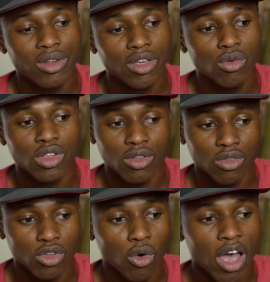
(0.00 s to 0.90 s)
he was
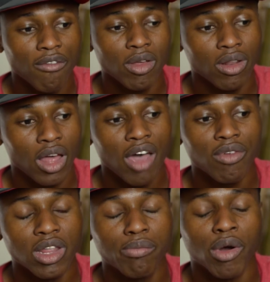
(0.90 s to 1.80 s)
so
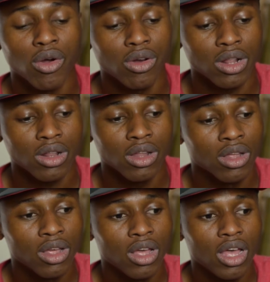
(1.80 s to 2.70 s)
heavily burdened
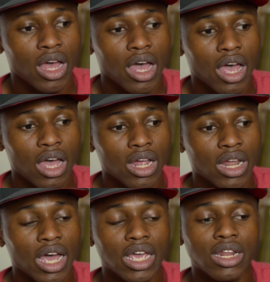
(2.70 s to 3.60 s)

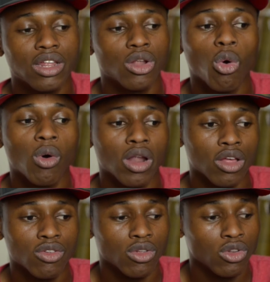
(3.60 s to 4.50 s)
that he didn't know what
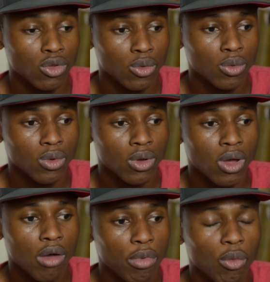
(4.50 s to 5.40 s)
else to do.
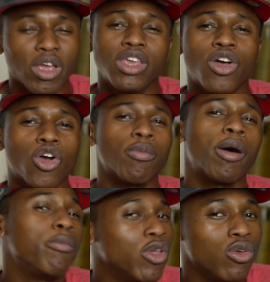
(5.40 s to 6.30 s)
But when he heard
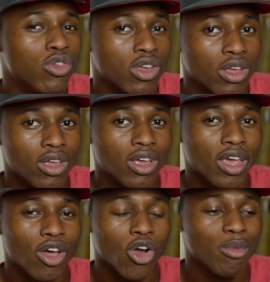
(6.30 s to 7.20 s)
my music
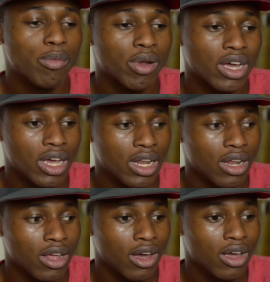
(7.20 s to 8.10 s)
and heard me playing
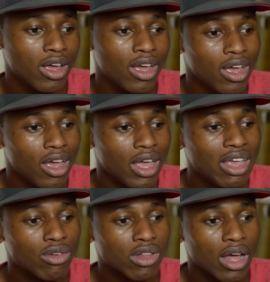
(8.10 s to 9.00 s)
in there,
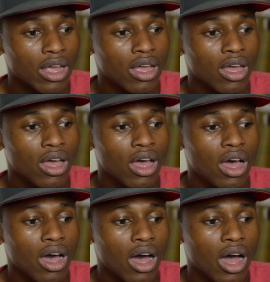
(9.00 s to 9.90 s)
he was like,
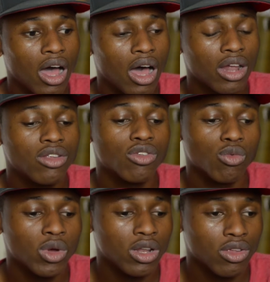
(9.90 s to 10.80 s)
I just
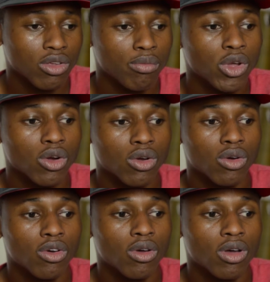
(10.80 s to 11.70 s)
witnessed a
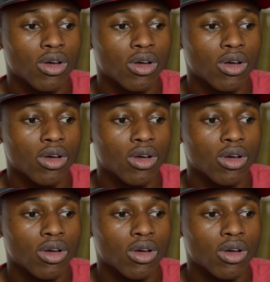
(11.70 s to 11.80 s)
miracle